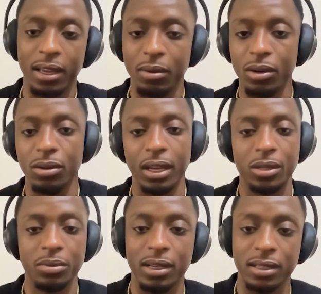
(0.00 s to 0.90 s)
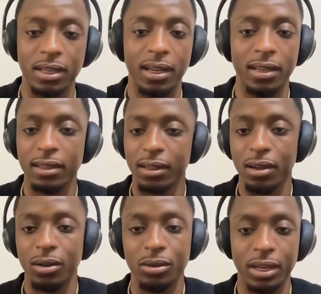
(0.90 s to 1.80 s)
Oh, XYZ got
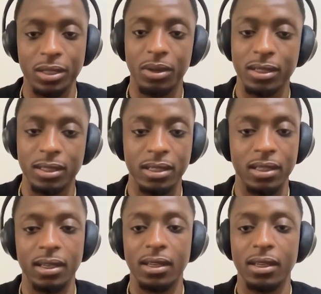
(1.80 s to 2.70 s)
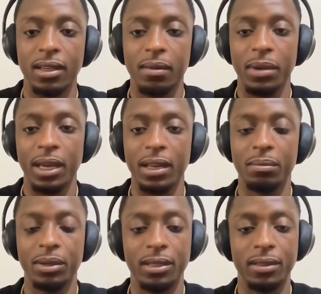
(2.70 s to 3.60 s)
caught or XYZ made it,
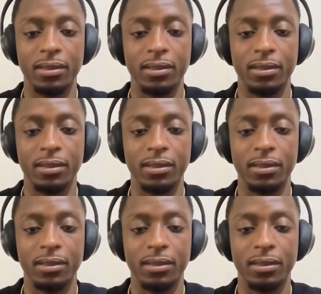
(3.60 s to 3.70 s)
but